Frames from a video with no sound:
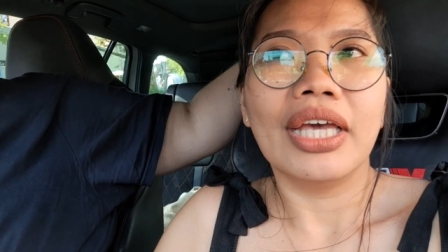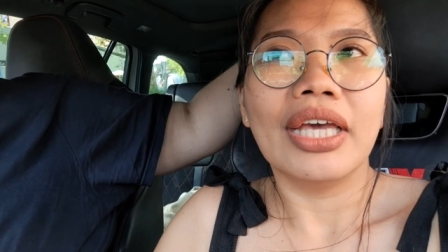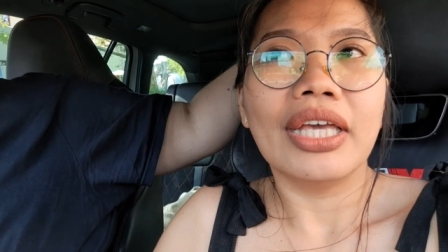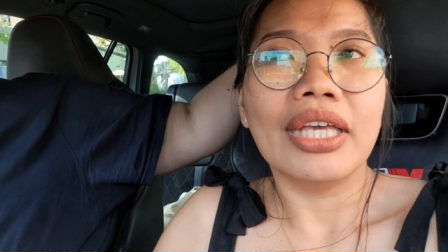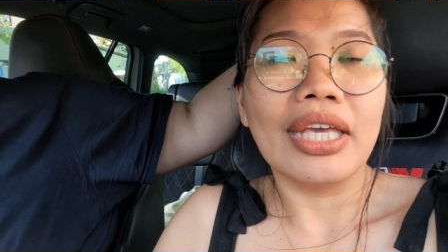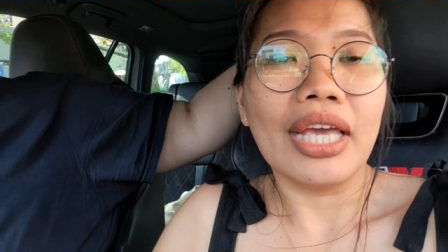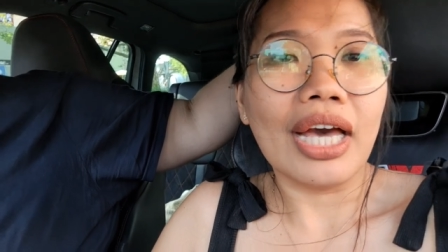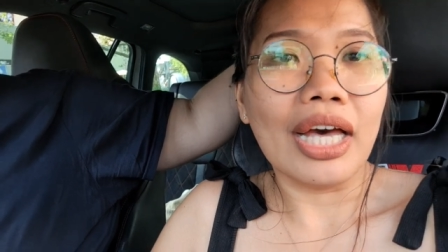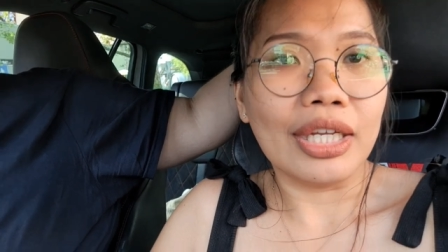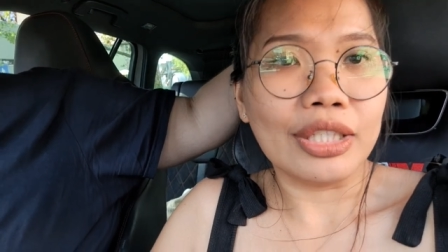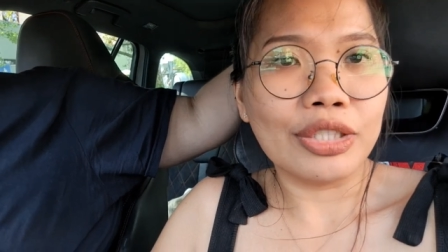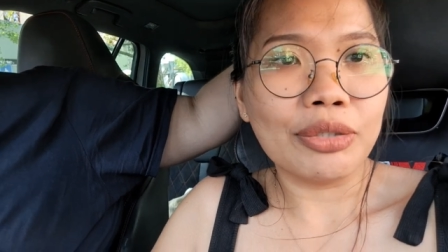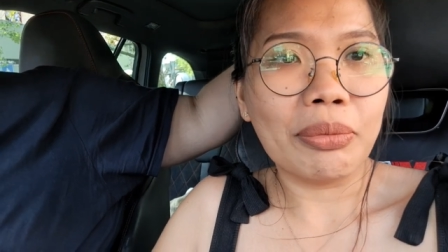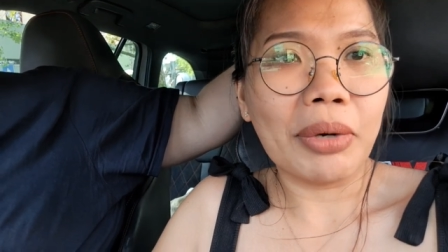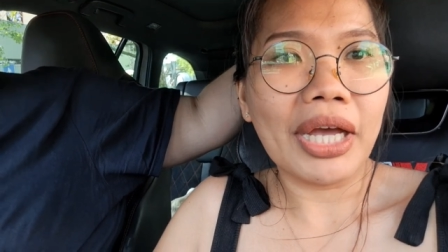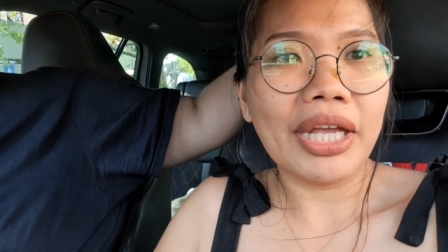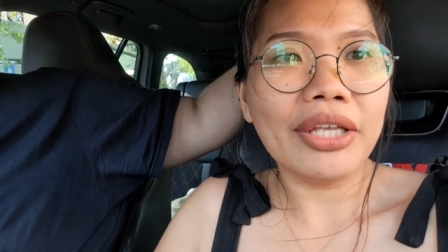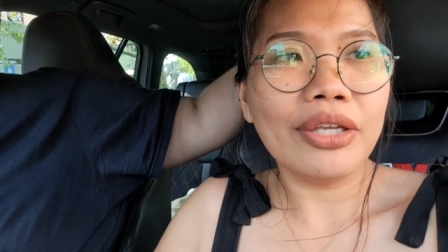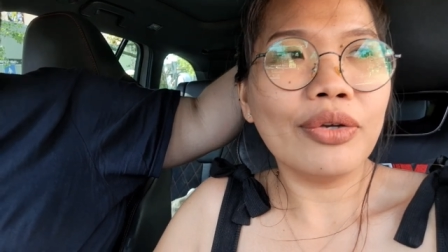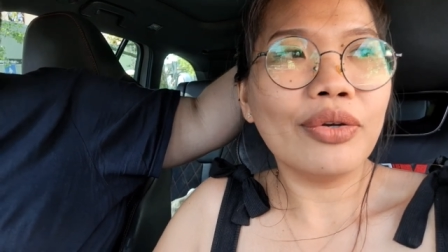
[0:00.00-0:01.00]
yeah to
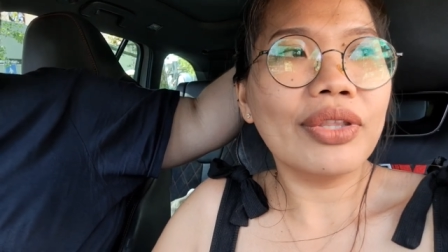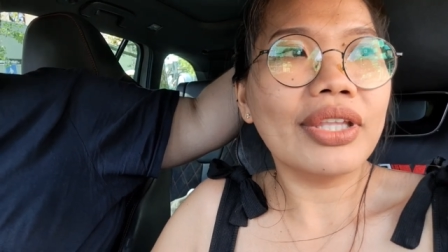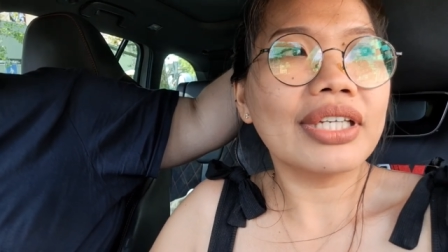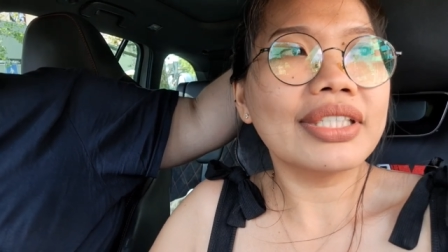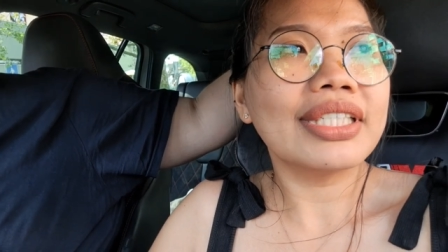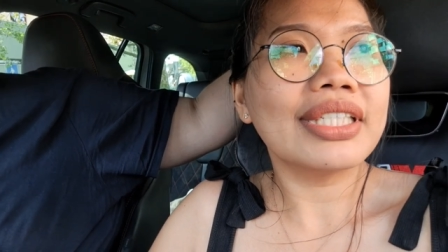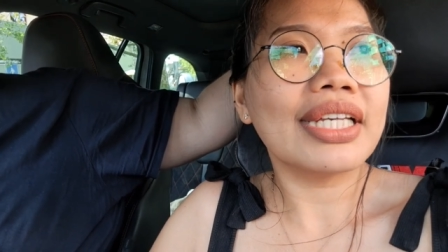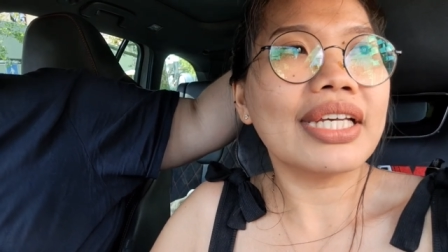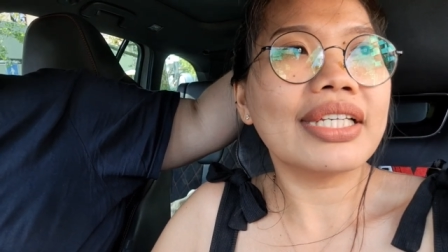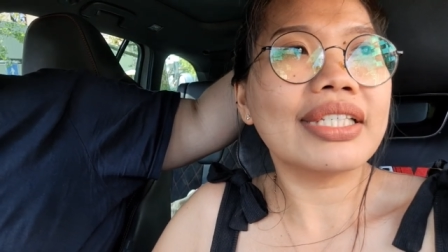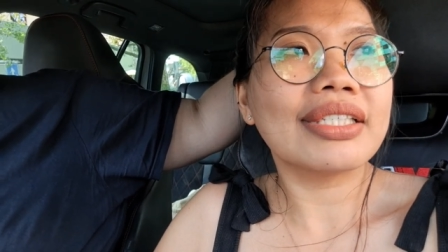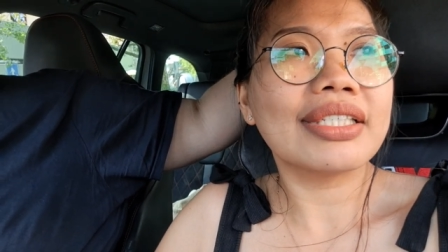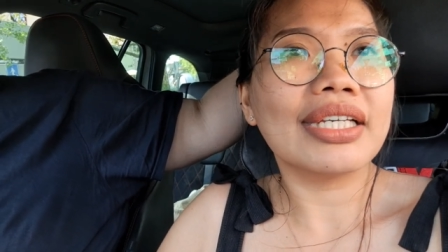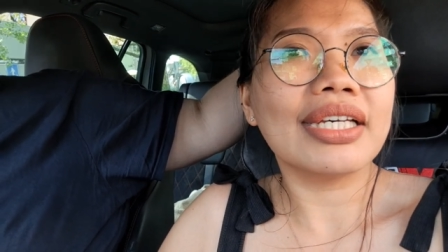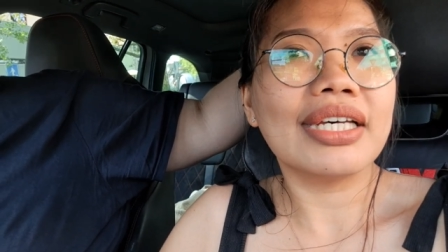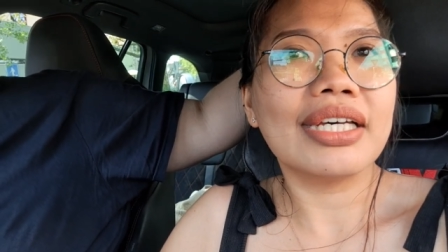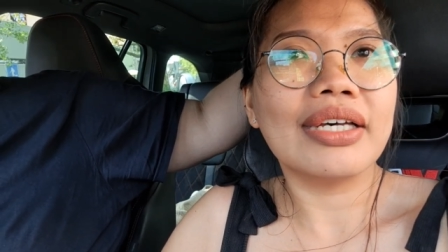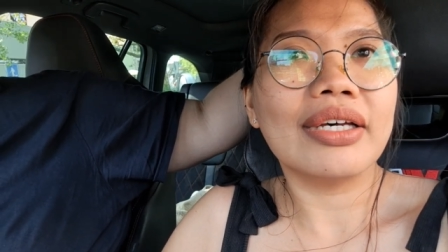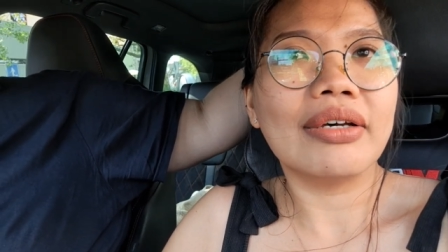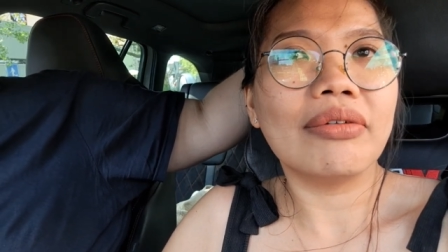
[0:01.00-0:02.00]
mind you this is
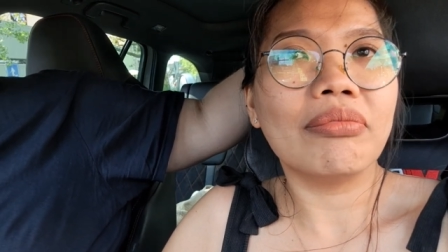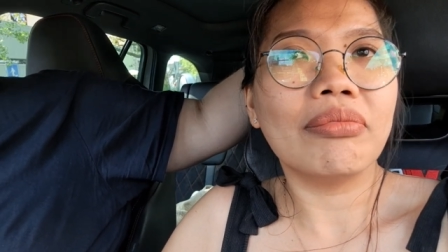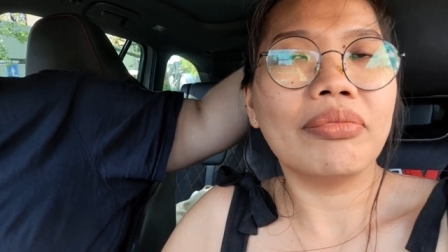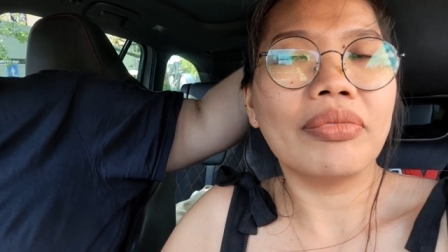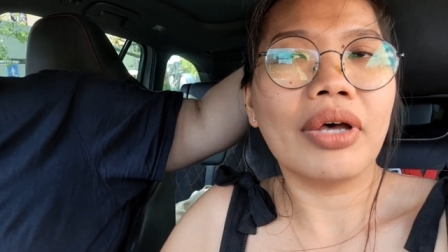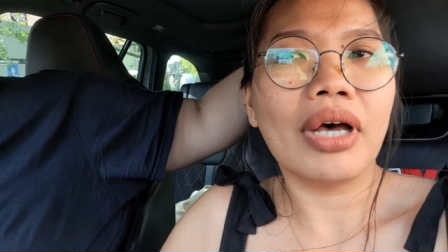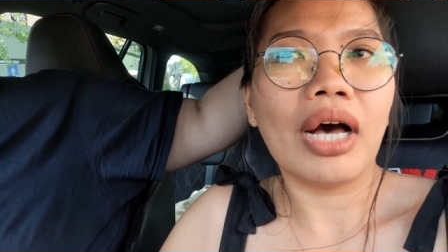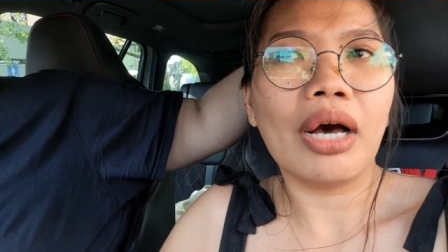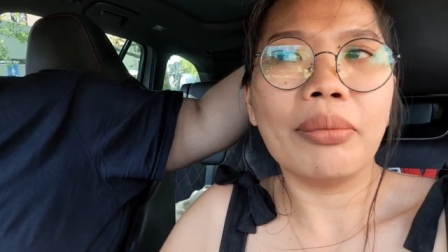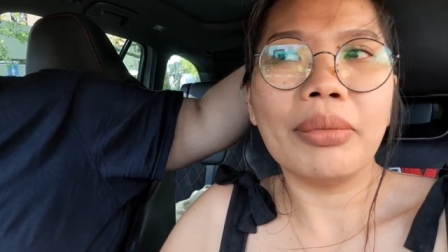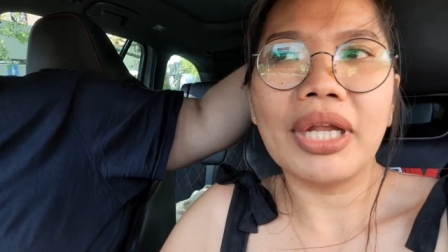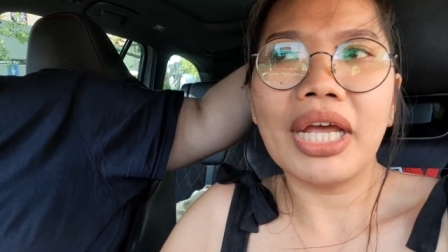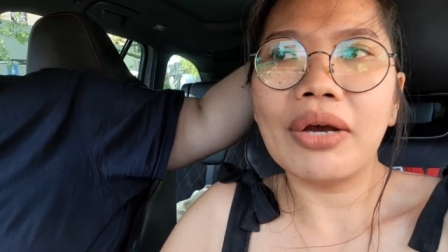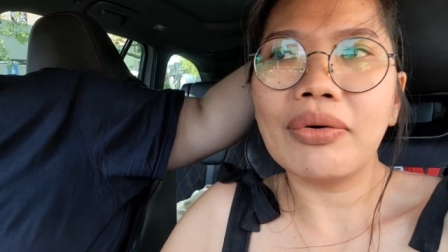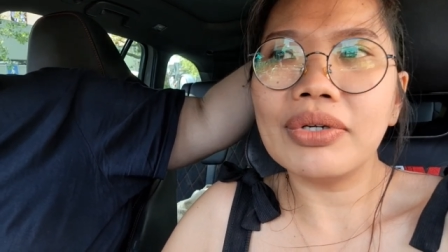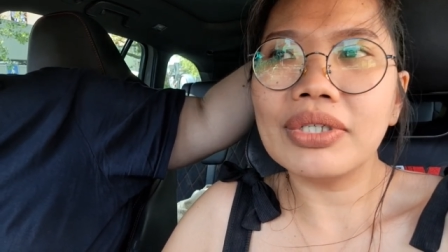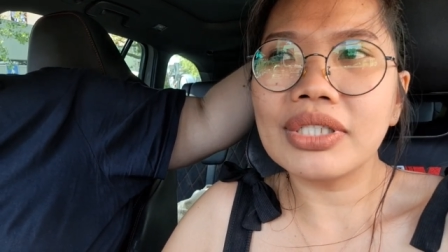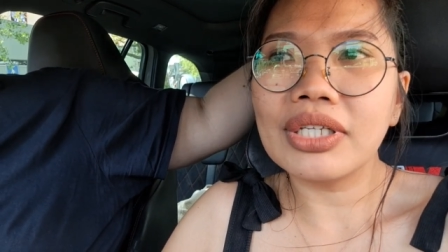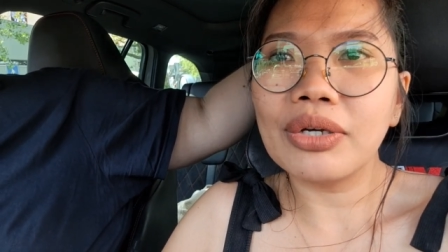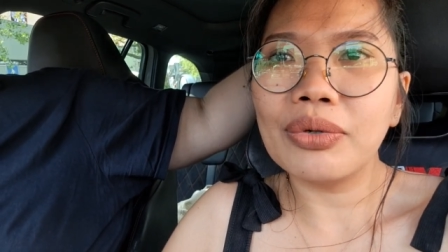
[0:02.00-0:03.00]
um, how many
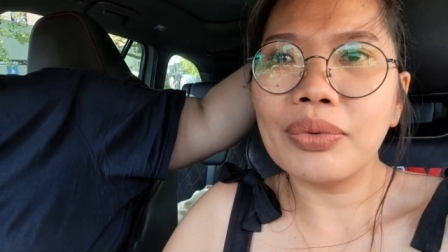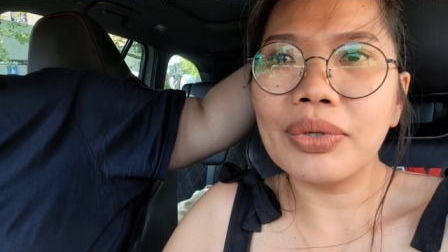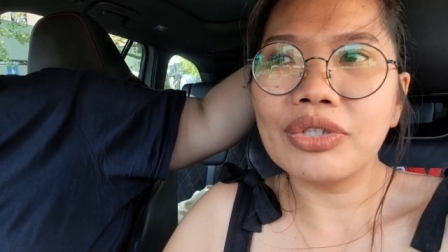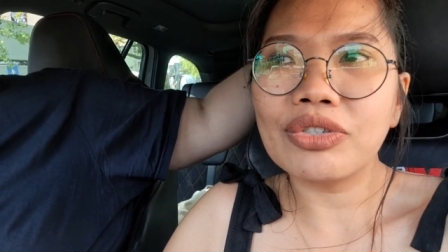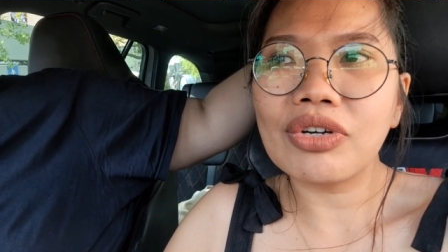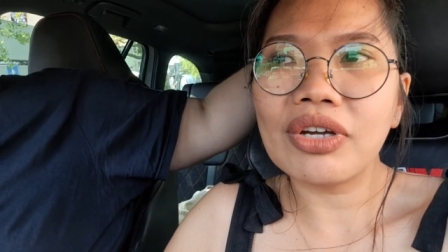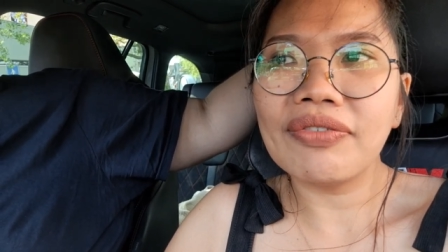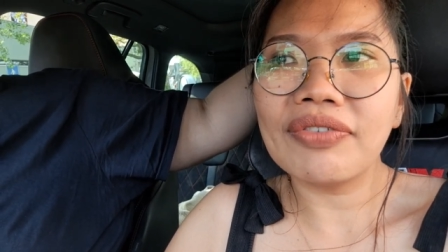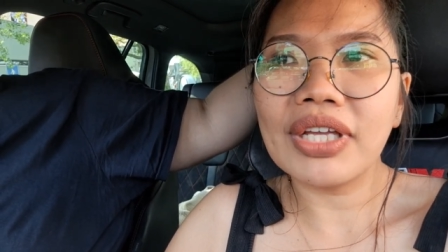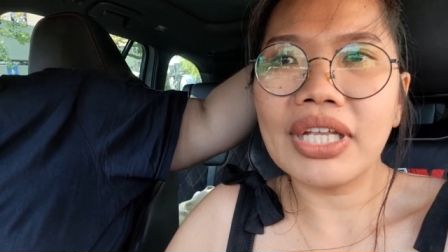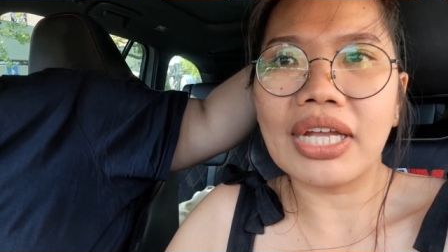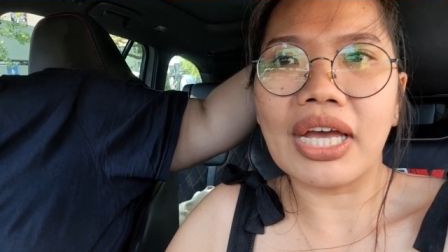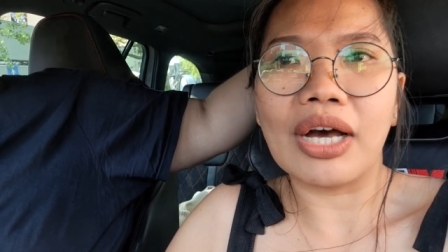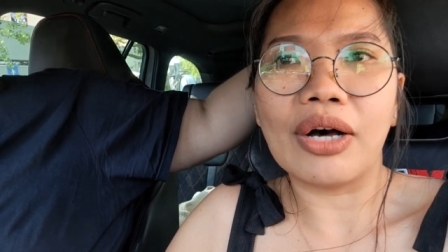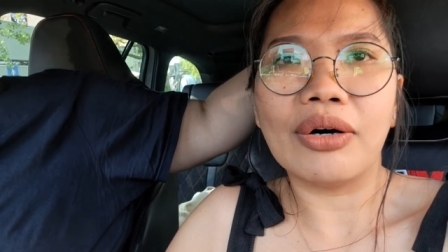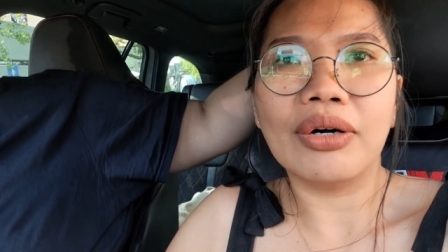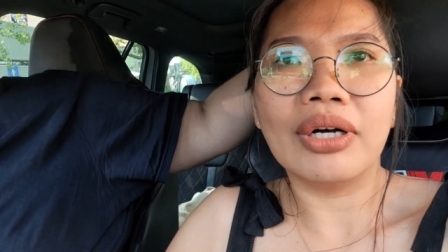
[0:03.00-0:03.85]
hours are we driving now